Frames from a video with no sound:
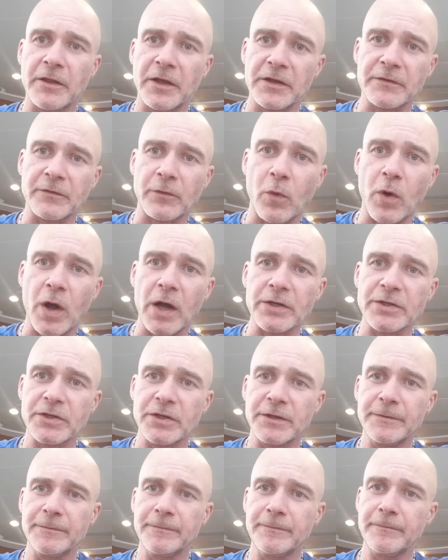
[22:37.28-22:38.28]
Thanks for
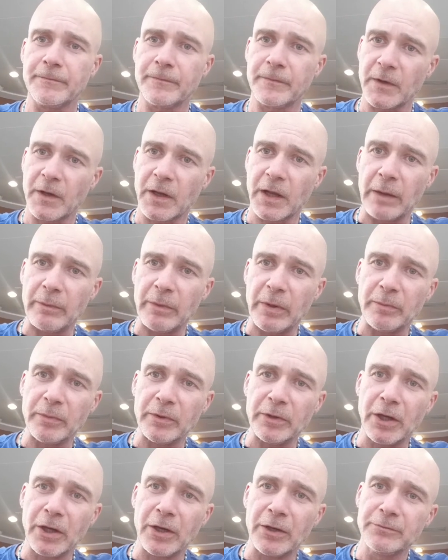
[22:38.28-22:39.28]
watching. Comment
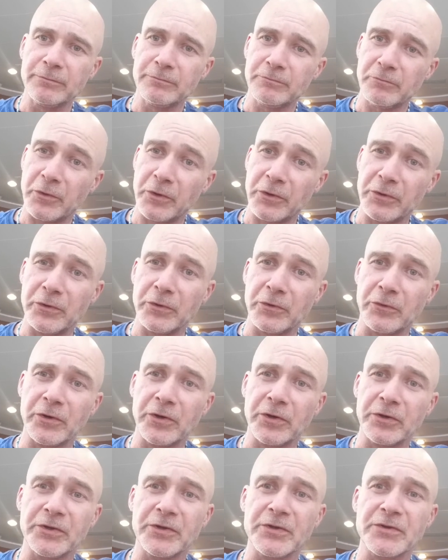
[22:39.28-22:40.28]
below whether you
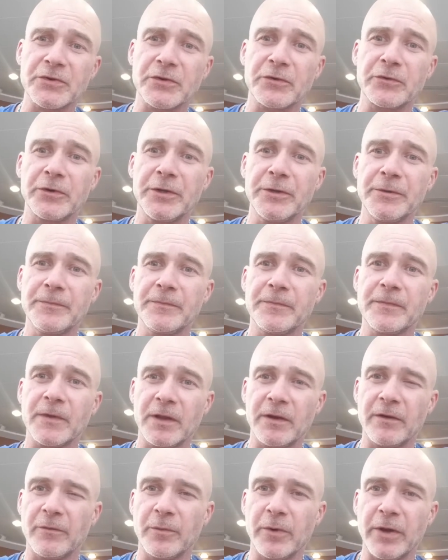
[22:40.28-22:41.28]
agree or disagree,
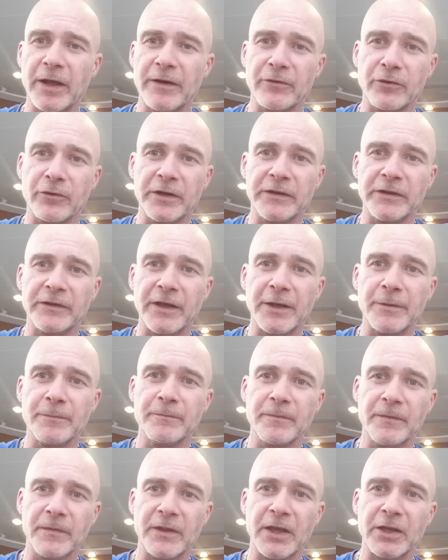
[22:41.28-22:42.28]
and everybody have a great day.
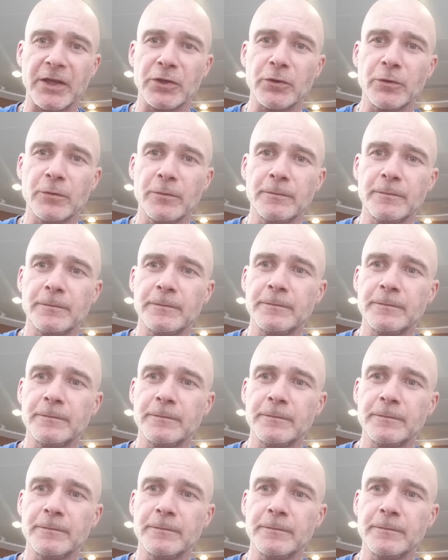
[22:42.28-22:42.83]
Thank you.